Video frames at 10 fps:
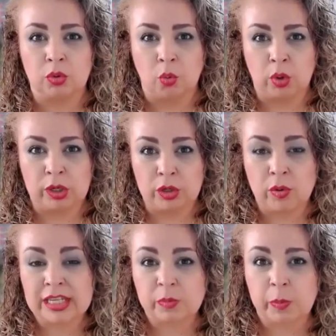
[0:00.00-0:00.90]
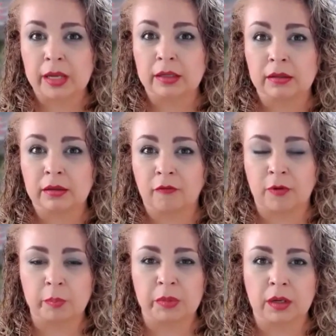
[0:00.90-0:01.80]
would you expect
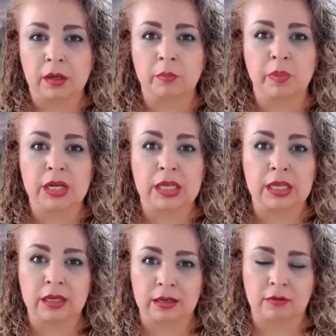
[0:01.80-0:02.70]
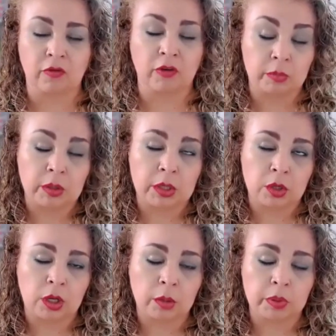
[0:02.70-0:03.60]
from the company, from the
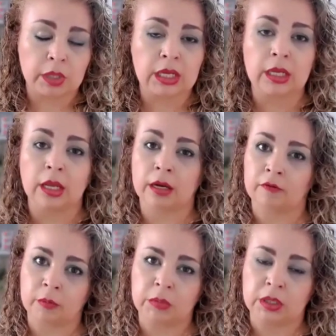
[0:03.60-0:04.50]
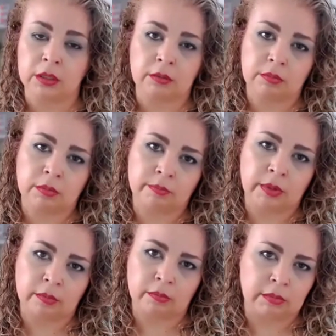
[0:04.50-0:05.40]
new company, and from the,
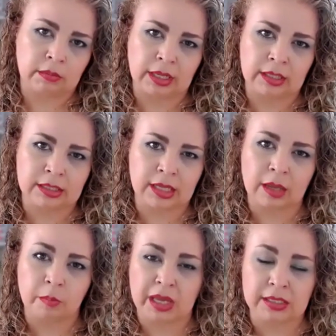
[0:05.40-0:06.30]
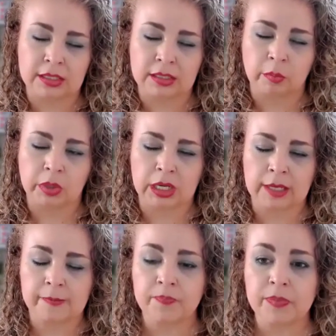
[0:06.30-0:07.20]
let's say, basis company.
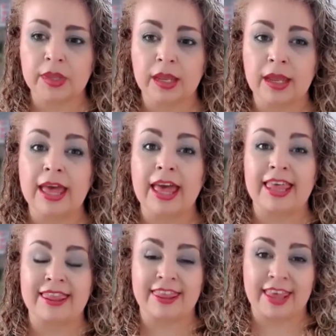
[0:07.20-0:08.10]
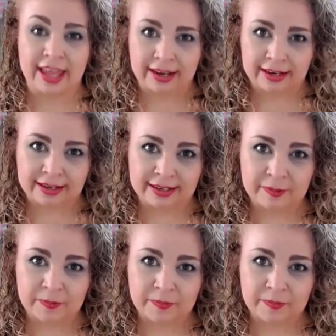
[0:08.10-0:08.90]
Then